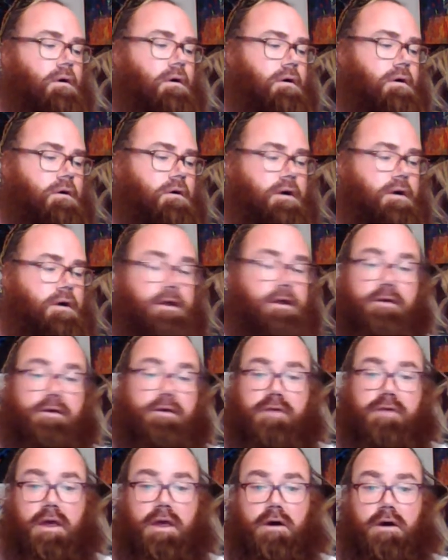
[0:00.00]
Alrighty, it's
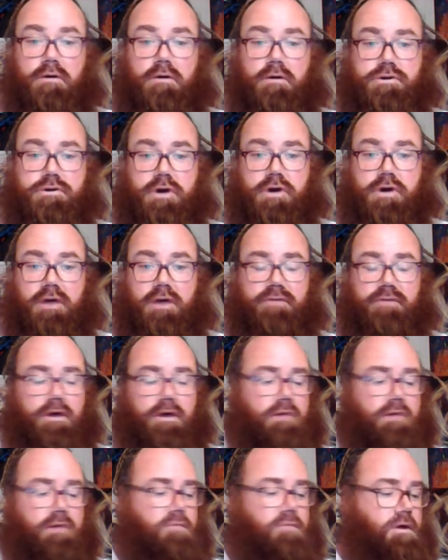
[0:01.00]
an hour drive in
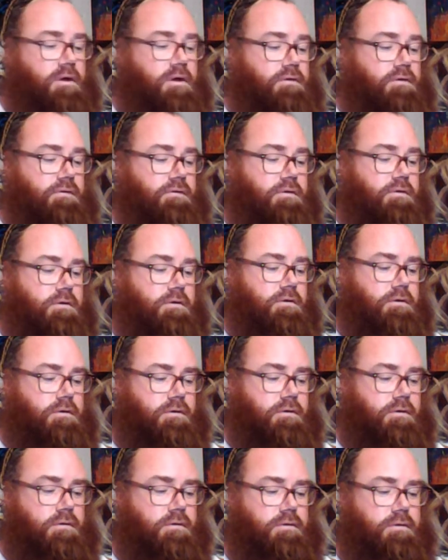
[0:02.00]
8 minutes.
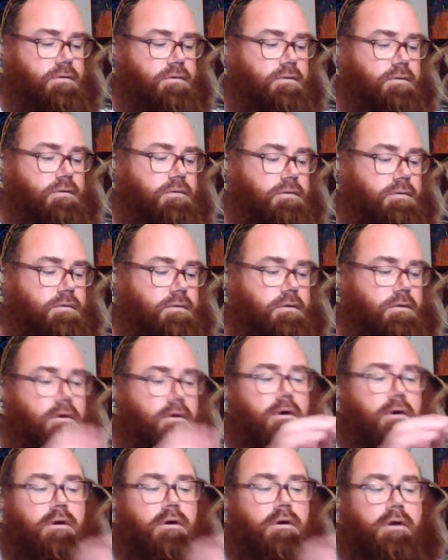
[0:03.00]

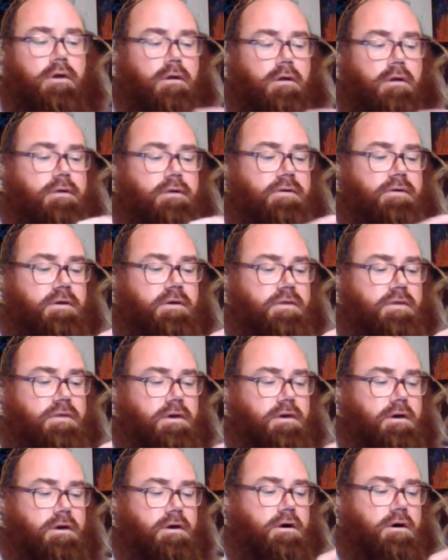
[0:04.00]
Now let's hit
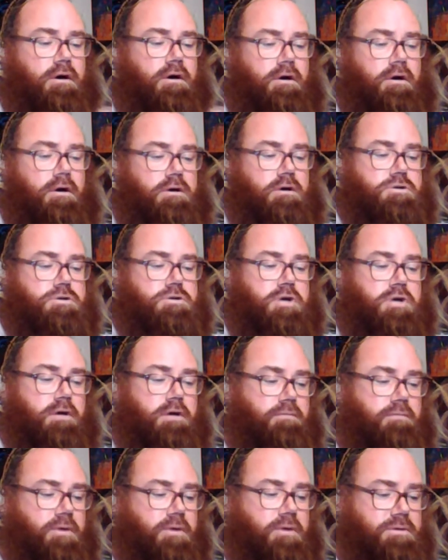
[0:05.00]
the
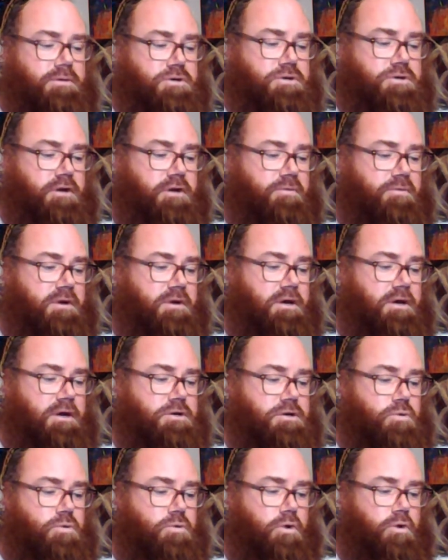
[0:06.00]
public
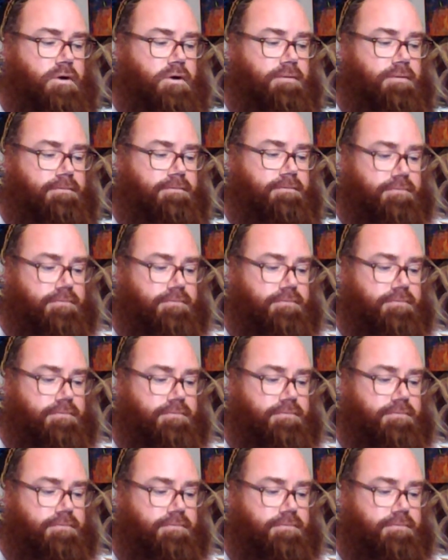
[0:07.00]
transportation one.